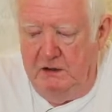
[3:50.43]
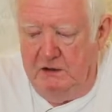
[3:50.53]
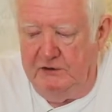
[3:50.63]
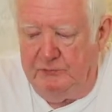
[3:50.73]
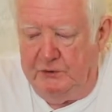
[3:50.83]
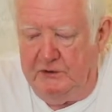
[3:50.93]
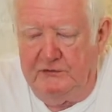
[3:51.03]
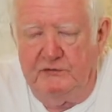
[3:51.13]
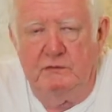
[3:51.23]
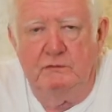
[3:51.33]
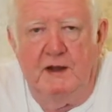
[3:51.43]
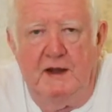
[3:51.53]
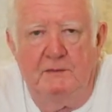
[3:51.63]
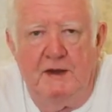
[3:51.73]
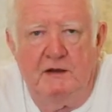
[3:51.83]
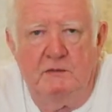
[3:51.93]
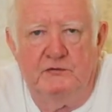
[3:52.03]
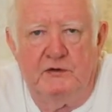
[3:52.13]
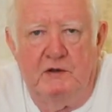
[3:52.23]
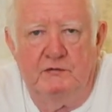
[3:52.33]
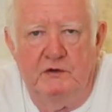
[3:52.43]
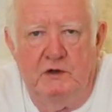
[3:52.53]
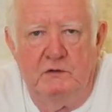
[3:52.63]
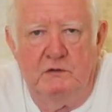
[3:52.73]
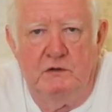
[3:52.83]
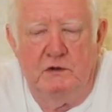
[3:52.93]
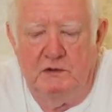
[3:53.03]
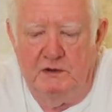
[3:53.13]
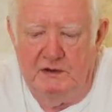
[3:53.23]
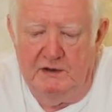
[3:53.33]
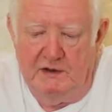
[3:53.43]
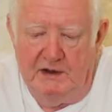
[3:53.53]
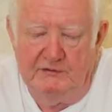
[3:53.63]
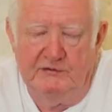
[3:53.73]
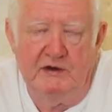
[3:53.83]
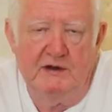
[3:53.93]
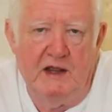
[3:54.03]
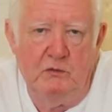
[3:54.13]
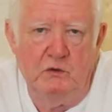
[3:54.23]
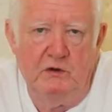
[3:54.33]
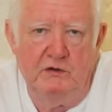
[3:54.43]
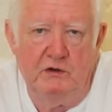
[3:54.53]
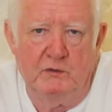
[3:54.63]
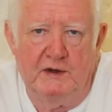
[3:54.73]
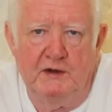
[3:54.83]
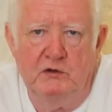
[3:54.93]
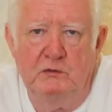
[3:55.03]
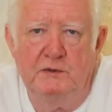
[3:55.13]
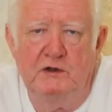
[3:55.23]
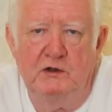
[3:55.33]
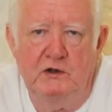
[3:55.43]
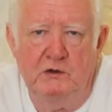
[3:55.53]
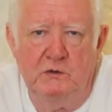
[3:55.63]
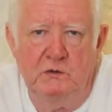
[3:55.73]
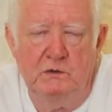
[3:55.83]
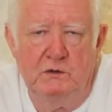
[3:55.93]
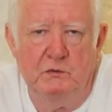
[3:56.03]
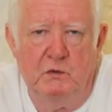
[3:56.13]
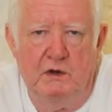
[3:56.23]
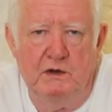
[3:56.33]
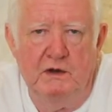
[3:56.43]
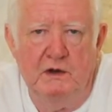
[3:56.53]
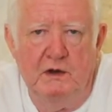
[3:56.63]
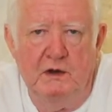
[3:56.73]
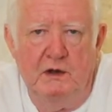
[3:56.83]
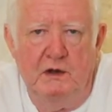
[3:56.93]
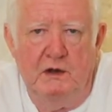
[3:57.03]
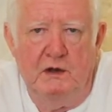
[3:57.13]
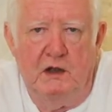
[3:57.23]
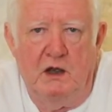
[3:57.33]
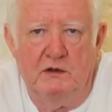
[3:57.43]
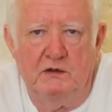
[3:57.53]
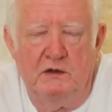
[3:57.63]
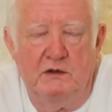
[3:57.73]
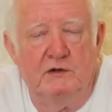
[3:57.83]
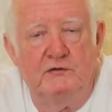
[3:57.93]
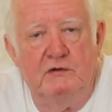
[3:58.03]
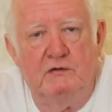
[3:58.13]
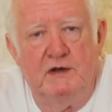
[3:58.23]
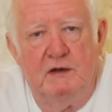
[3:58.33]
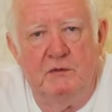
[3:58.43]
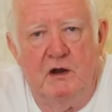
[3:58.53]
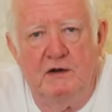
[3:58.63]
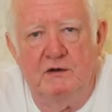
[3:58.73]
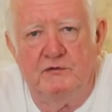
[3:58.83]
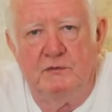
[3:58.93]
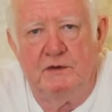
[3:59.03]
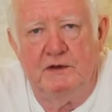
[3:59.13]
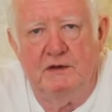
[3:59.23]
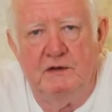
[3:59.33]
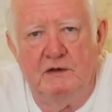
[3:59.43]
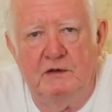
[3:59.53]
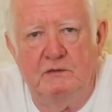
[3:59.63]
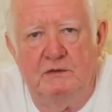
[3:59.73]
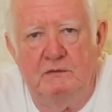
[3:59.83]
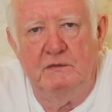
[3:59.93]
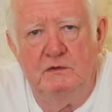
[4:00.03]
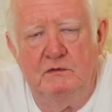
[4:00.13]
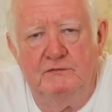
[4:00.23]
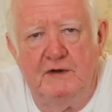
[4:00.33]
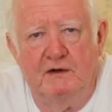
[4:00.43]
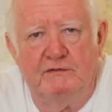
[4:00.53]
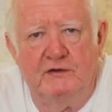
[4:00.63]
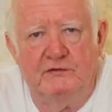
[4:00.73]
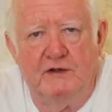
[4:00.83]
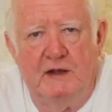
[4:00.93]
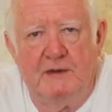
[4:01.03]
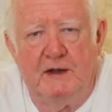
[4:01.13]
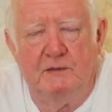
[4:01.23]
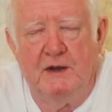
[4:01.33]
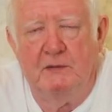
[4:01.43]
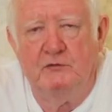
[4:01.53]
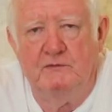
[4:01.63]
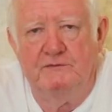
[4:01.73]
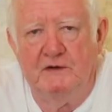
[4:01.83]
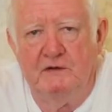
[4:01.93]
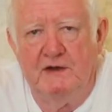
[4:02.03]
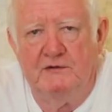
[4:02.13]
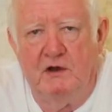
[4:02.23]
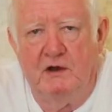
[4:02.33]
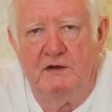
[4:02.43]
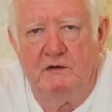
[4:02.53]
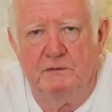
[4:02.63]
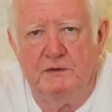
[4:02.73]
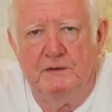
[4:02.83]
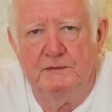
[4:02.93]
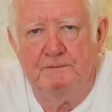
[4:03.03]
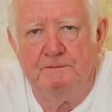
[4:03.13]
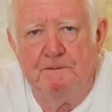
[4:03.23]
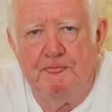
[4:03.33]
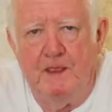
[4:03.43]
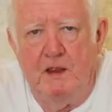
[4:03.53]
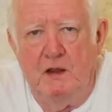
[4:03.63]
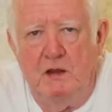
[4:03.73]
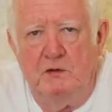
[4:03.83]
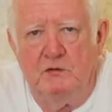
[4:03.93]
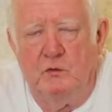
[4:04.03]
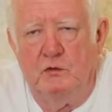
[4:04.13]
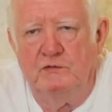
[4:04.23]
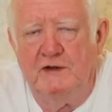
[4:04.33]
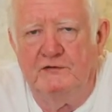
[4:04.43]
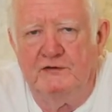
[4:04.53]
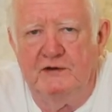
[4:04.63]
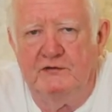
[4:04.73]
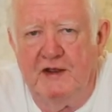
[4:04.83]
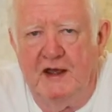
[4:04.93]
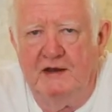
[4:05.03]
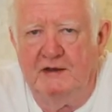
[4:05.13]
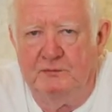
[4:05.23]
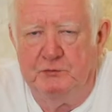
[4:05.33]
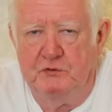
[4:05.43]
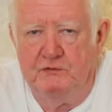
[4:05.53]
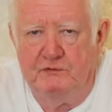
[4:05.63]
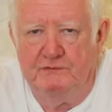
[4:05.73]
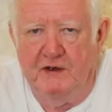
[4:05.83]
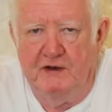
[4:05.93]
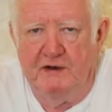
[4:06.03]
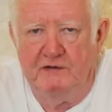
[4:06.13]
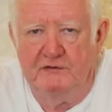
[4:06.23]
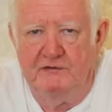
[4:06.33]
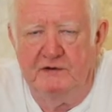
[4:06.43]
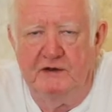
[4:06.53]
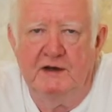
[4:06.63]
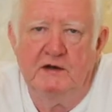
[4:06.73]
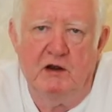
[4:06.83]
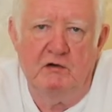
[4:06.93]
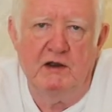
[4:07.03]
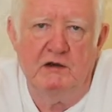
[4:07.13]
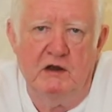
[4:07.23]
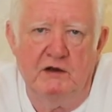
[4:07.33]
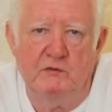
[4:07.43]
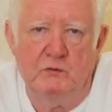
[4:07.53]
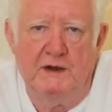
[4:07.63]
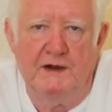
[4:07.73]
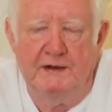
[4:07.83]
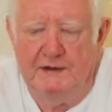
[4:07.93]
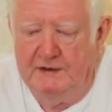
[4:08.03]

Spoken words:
This person may make themselves known. As I said, it can work the other way. It could be that you, number 1, are secretly admiring somebody and you're afraid of asking them out. Perhaps you feel they're tied up. So all of these things can improve your finances in an indirect kind of way.